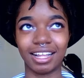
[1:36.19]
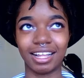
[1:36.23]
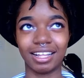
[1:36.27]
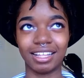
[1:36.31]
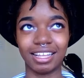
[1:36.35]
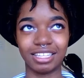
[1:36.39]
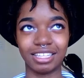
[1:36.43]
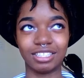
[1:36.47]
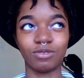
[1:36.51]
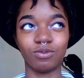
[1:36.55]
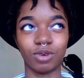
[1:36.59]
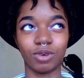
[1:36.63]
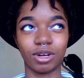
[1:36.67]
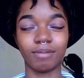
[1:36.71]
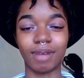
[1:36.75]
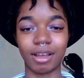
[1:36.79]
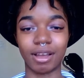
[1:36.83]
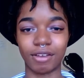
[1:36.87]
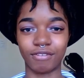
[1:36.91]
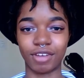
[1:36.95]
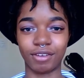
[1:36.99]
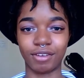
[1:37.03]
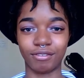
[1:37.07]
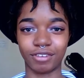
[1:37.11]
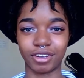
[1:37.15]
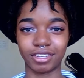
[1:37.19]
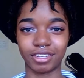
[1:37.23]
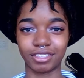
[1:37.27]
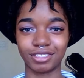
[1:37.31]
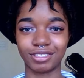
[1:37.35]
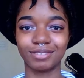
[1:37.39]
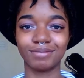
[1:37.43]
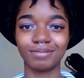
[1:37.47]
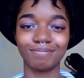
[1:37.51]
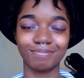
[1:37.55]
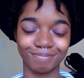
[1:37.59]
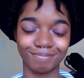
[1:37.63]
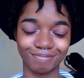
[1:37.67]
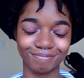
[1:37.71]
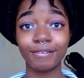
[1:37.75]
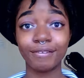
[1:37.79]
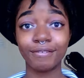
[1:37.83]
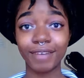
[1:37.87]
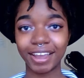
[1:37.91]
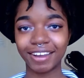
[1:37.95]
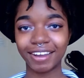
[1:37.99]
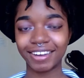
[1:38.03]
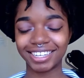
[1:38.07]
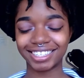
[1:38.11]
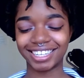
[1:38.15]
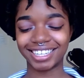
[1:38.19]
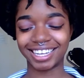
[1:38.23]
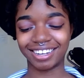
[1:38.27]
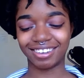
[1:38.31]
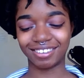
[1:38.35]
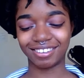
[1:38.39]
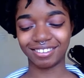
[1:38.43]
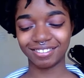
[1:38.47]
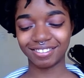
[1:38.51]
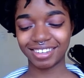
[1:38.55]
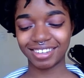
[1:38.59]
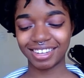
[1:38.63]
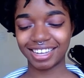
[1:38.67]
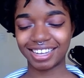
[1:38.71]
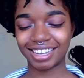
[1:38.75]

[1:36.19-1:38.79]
It's one of my favorites. Fairy Tail.